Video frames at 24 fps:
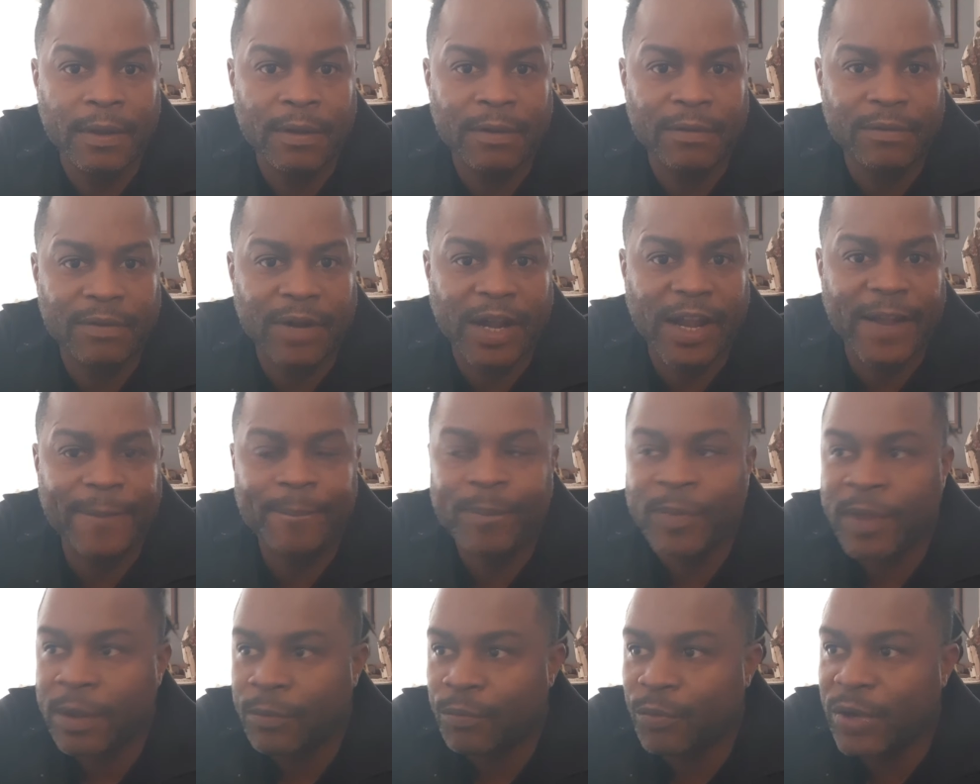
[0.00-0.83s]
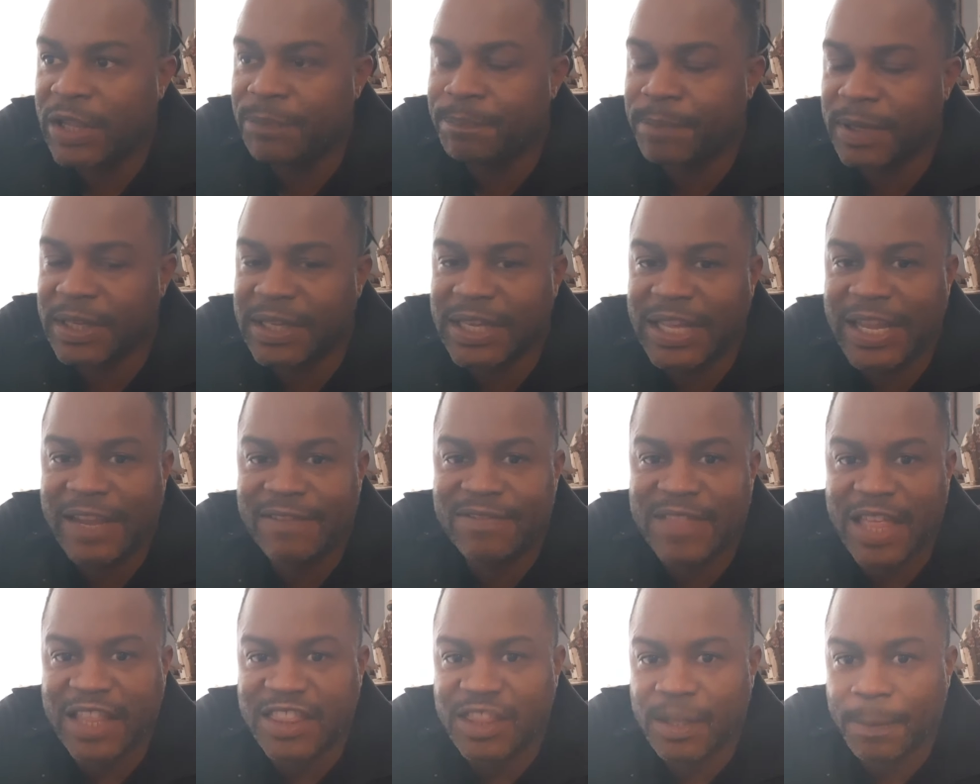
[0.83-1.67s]
Right? We believe
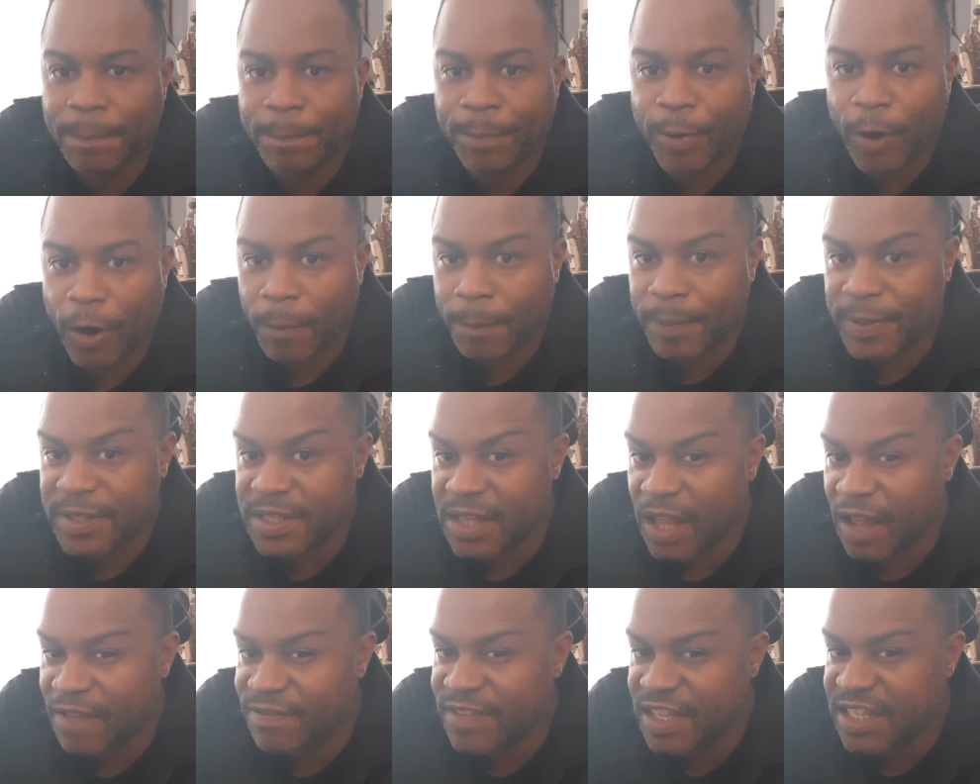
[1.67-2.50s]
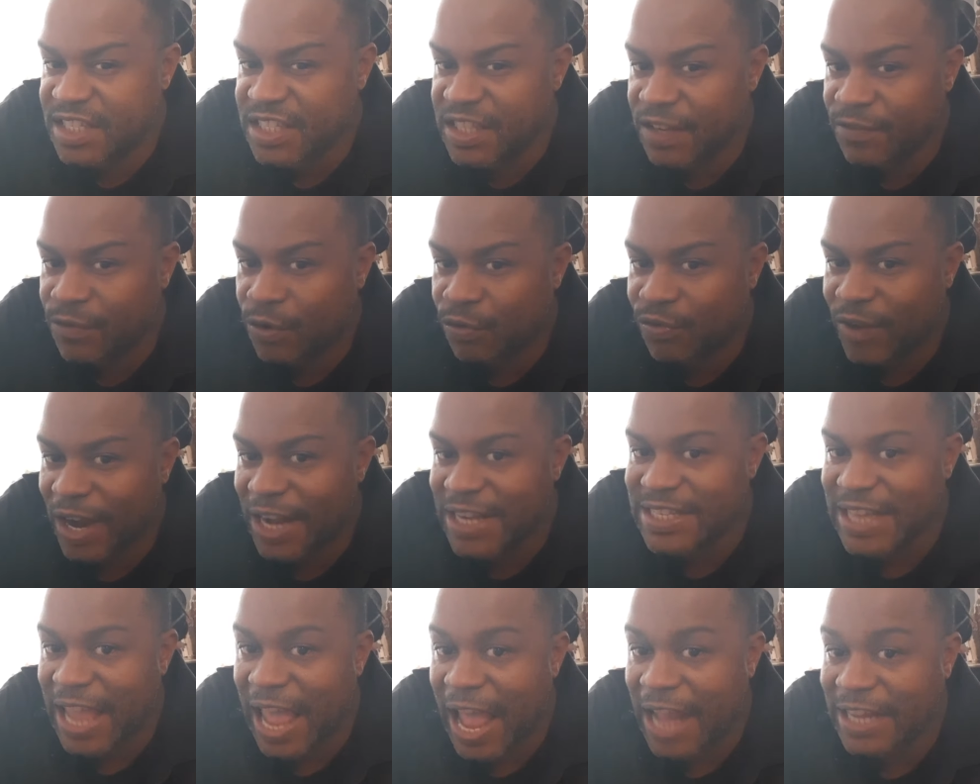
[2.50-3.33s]
that the purpose of the Civil
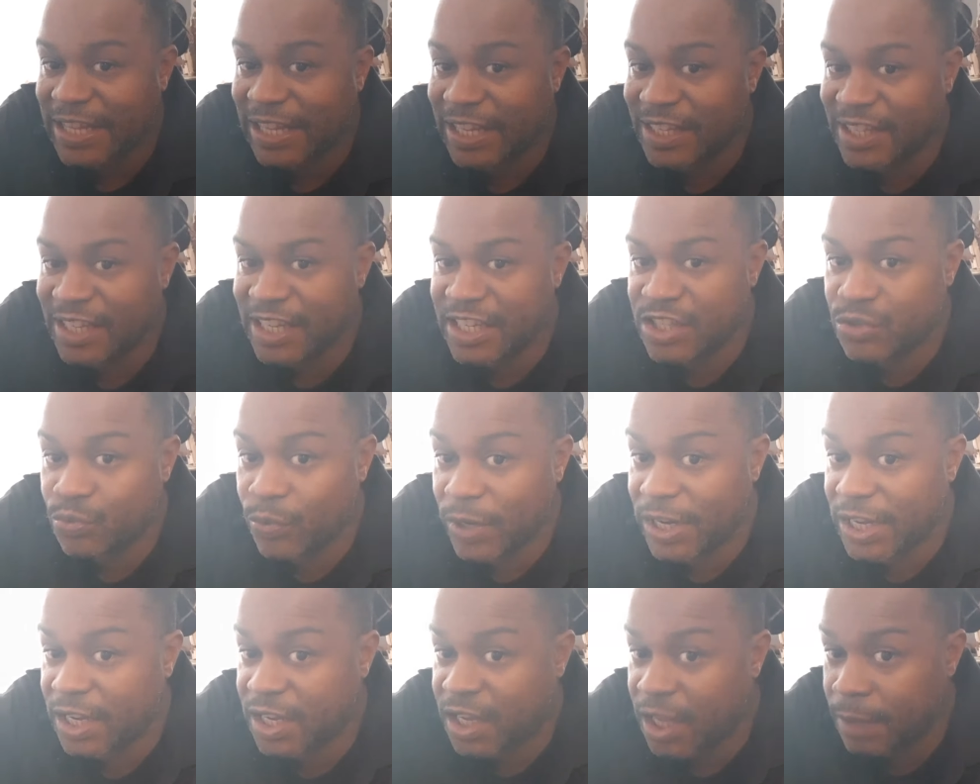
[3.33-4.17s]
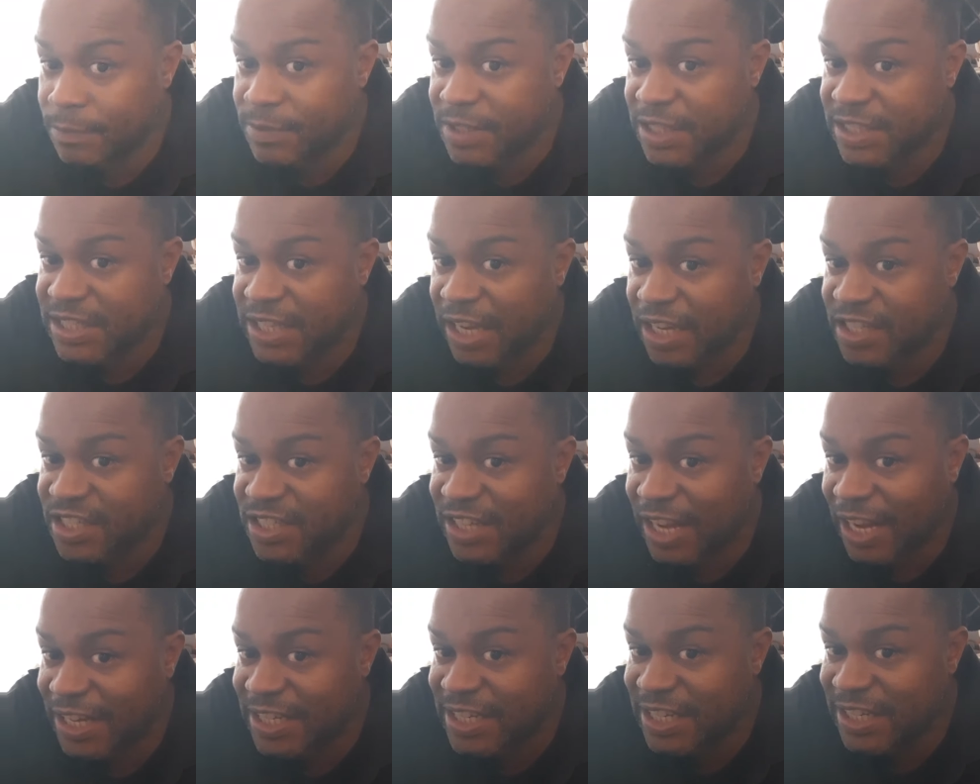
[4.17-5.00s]
Rights Act, at least when it comes to Section
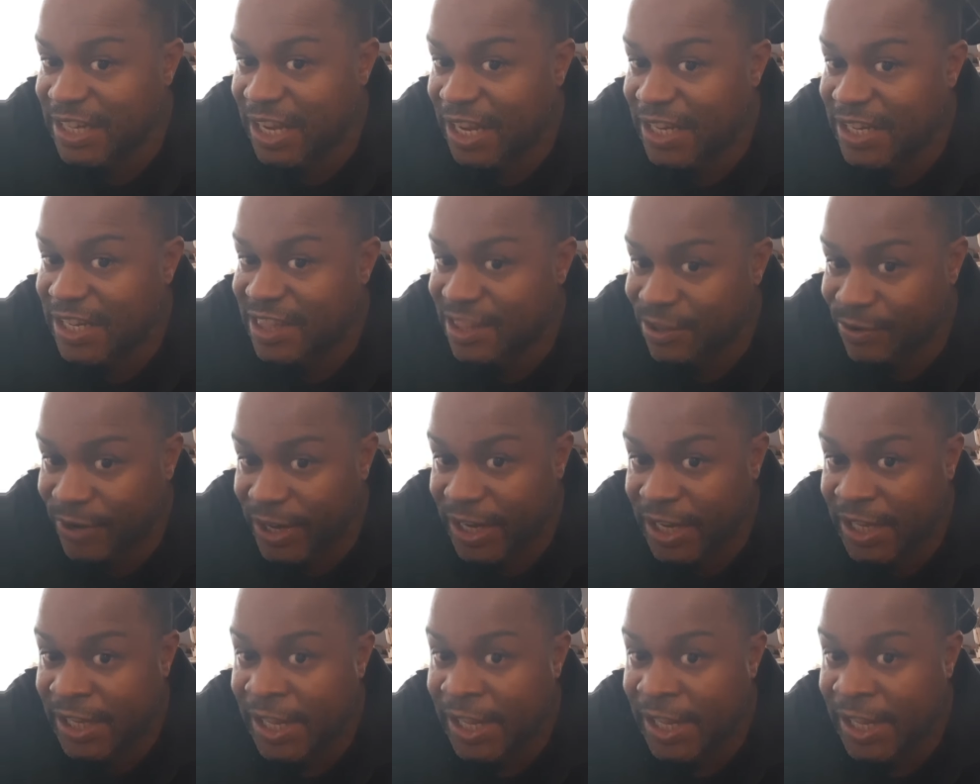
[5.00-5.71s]
1983,